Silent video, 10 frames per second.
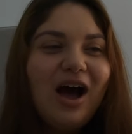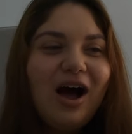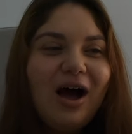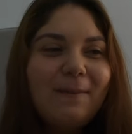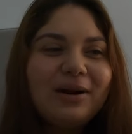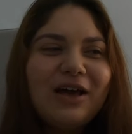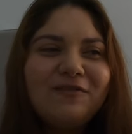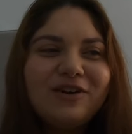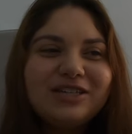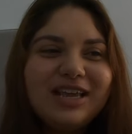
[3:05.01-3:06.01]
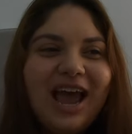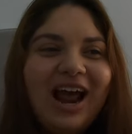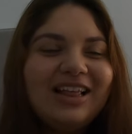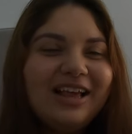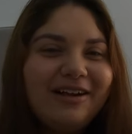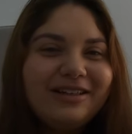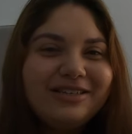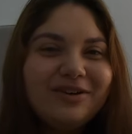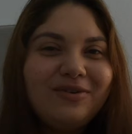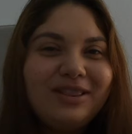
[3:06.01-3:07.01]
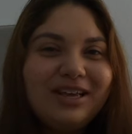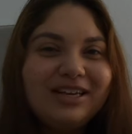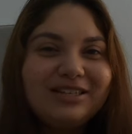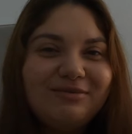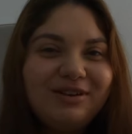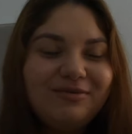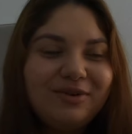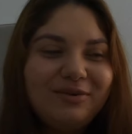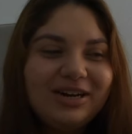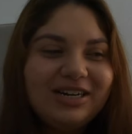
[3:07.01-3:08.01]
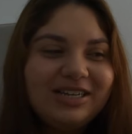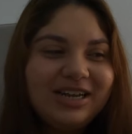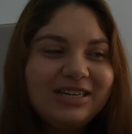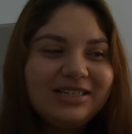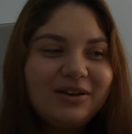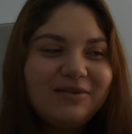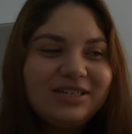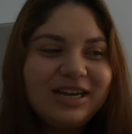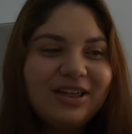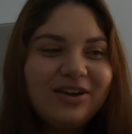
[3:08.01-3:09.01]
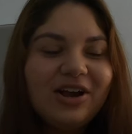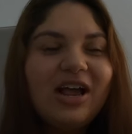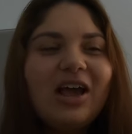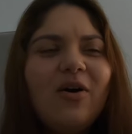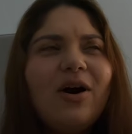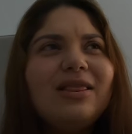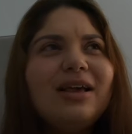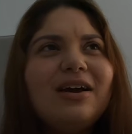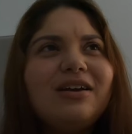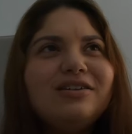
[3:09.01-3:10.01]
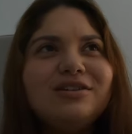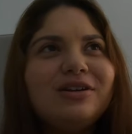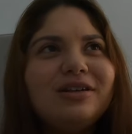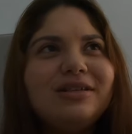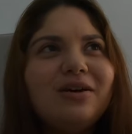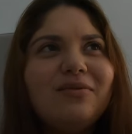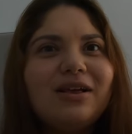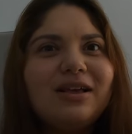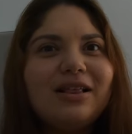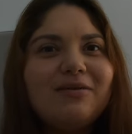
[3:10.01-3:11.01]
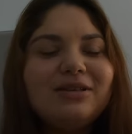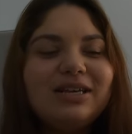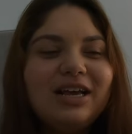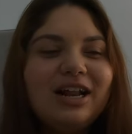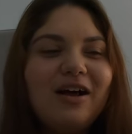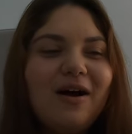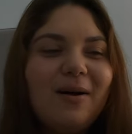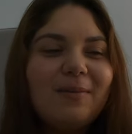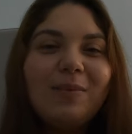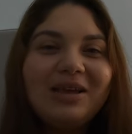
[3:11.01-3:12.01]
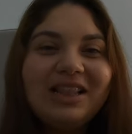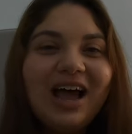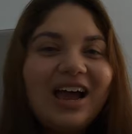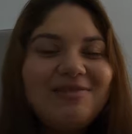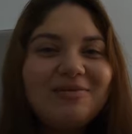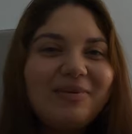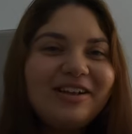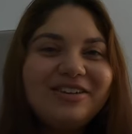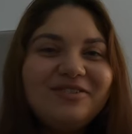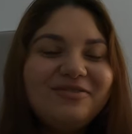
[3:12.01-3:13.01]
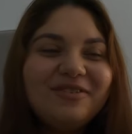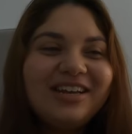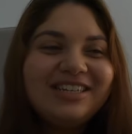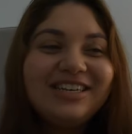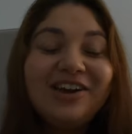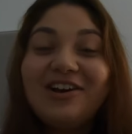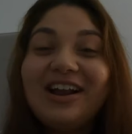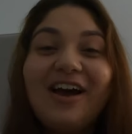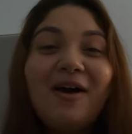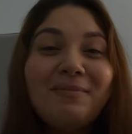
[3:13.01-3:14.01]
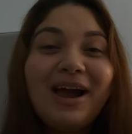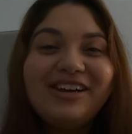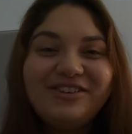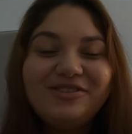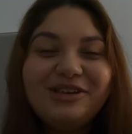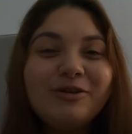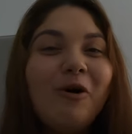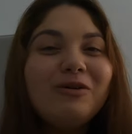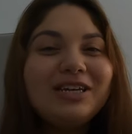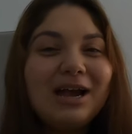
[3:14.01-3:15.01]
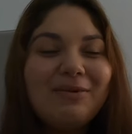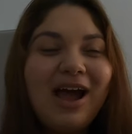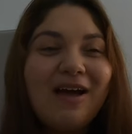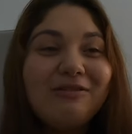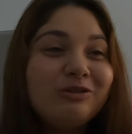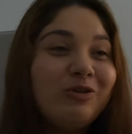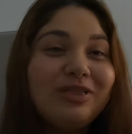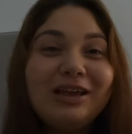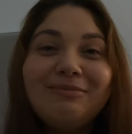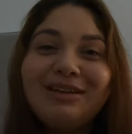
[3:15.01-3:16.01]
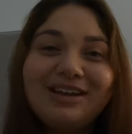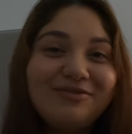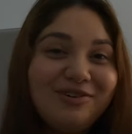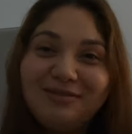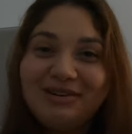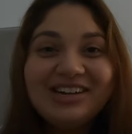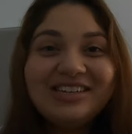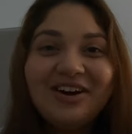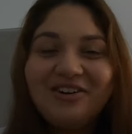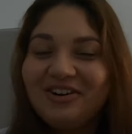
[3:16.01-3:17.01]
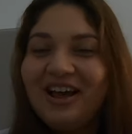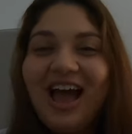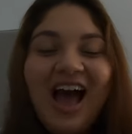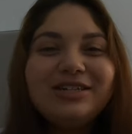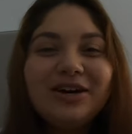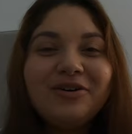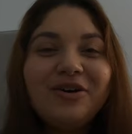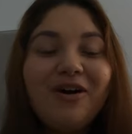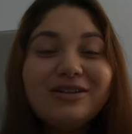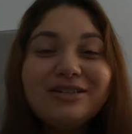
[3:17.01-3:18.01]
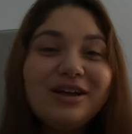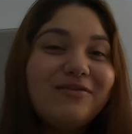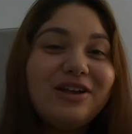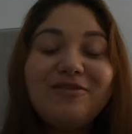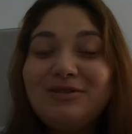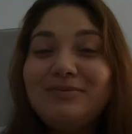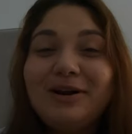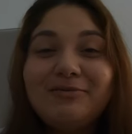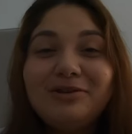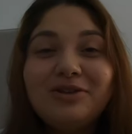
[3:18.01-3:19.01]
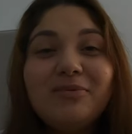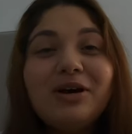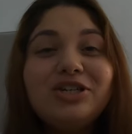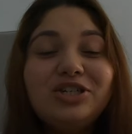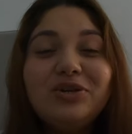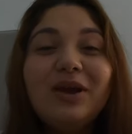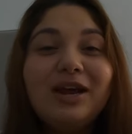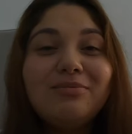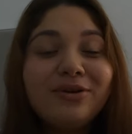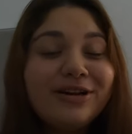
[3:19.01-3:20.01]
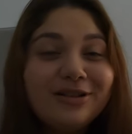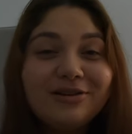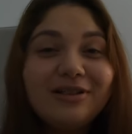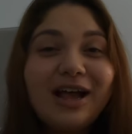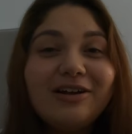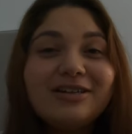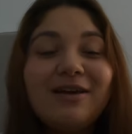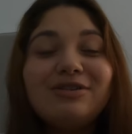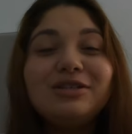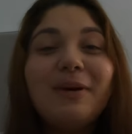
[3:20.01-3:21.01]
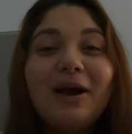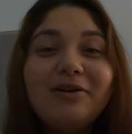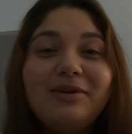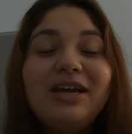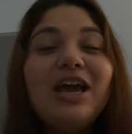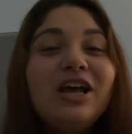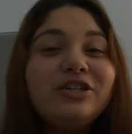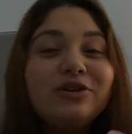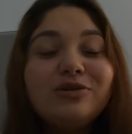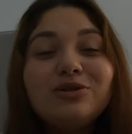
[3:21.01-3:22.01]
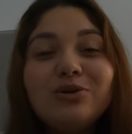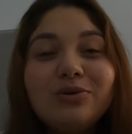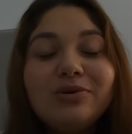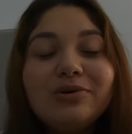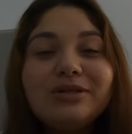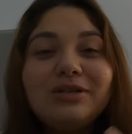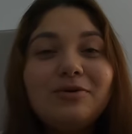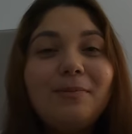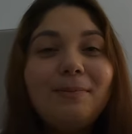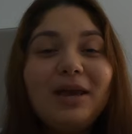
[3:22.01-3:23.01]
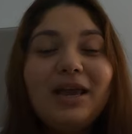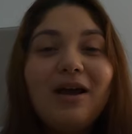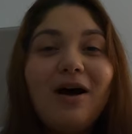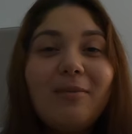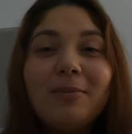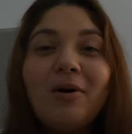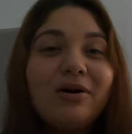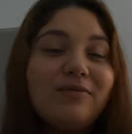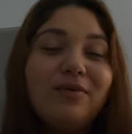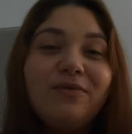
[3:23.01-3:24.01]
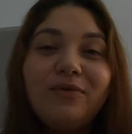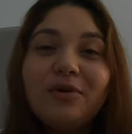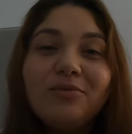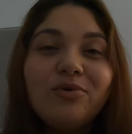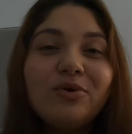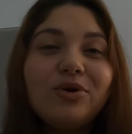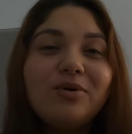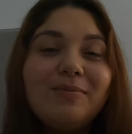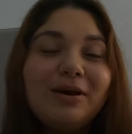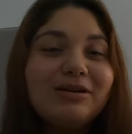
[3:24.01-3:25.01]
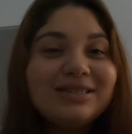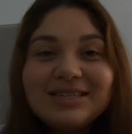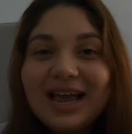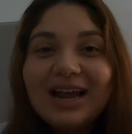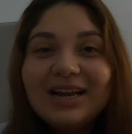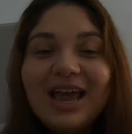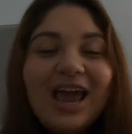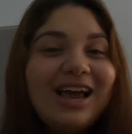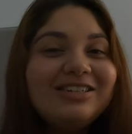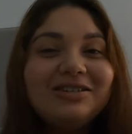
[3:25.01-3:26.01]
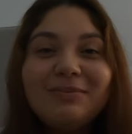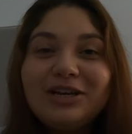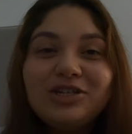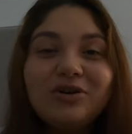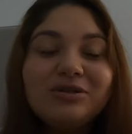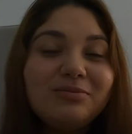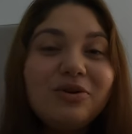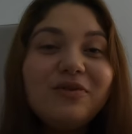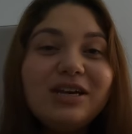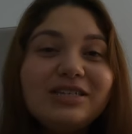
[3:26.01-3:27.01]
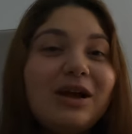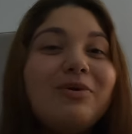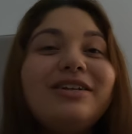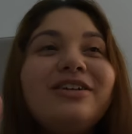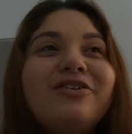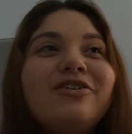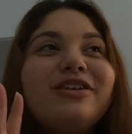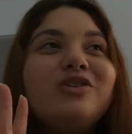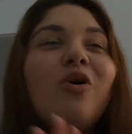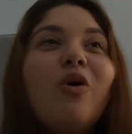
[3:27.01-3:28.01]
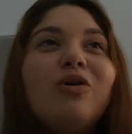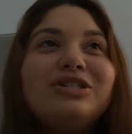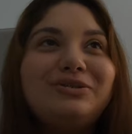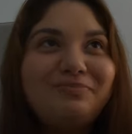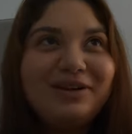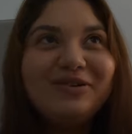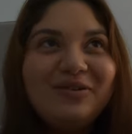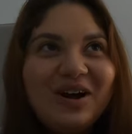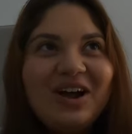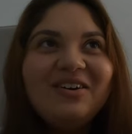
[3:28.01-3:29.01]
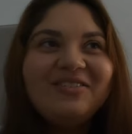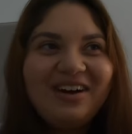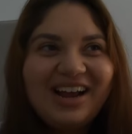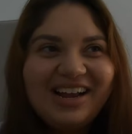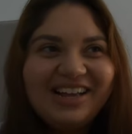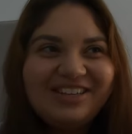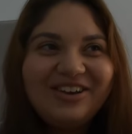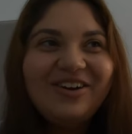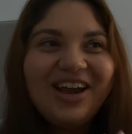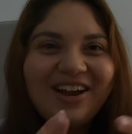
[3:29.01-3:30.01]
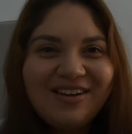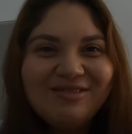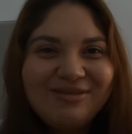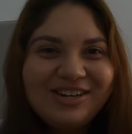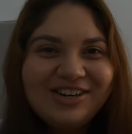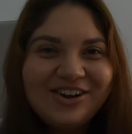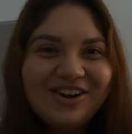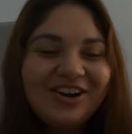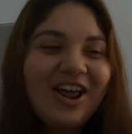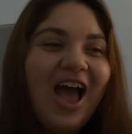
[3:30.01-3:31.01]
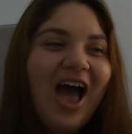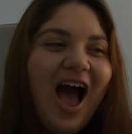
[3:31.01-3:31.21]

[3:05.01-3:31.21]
Um, but at first I had it like on the selfie thing because we wanted to take a selfie together. Or I think I just took a selfie. I think that was it. Um, so I'm in line. I'm about to wait to And uh, mind you, this whole time I had this whole thing planned of what I'm going to tell her. I want to tell her all this stuff. Like you've inspired me so much. You and Pretty Little Liars have inspired me to go to school, to be um, a part of the film crew and be on set and just make shows and movies. I want to tell her this whole spiel, right? So here comes my turn.